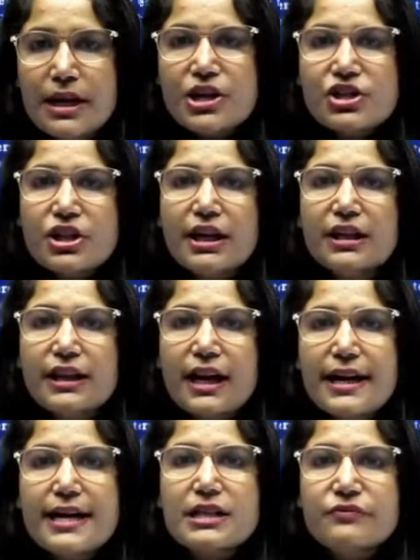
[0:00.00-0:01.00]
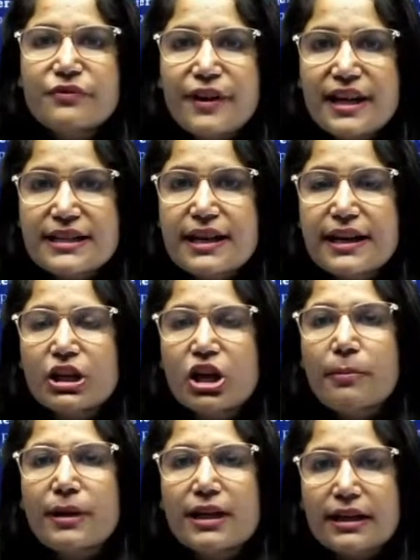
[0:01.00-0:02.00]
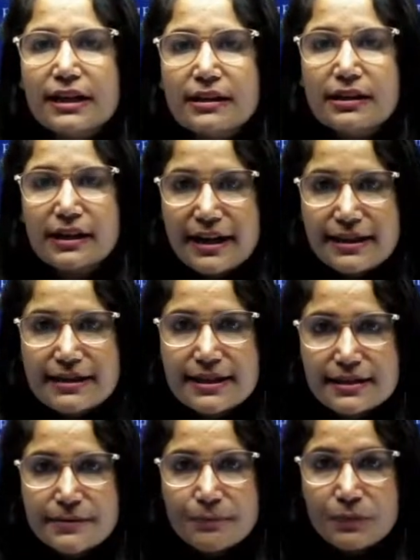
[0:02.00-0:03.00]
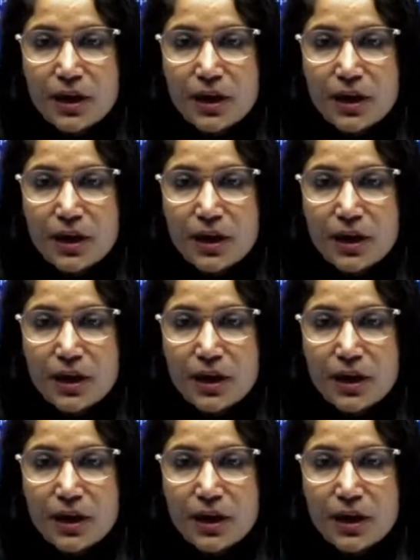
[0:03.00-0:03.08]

Sri Lanka has faced the economic crisis,